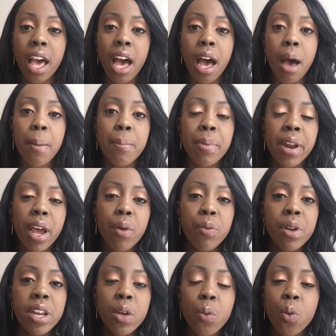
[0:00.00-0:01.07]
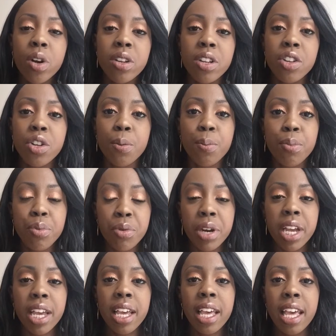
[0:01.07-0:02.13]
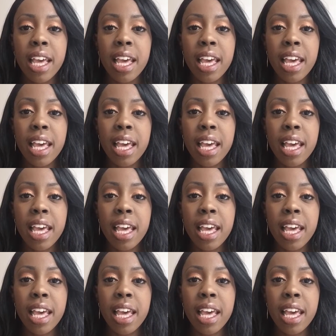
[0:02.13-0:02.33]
but I really wanted to bring